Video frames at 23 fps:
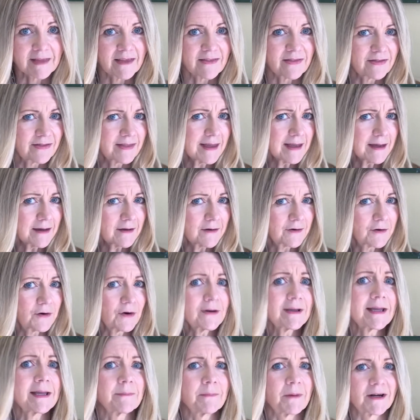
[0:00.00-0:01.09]
Think
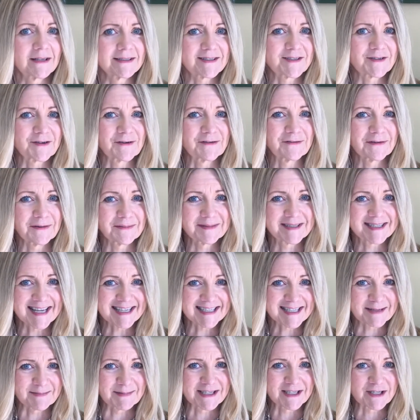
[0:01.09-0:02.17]
Cookie Monster from
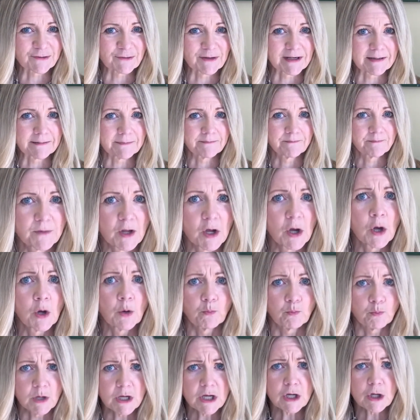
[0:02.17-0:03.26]
Sesame Street.
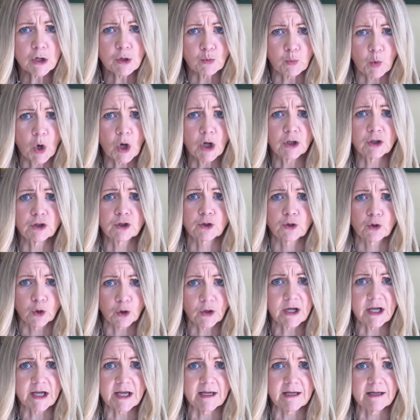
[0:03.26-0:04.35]
Me want
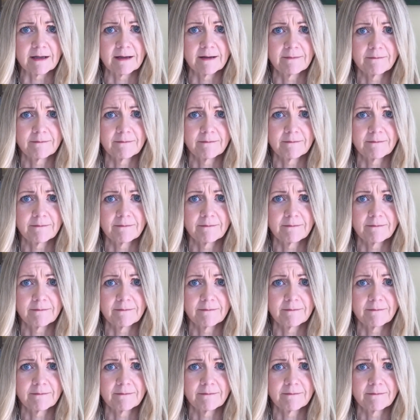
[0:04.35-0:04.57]
cookie.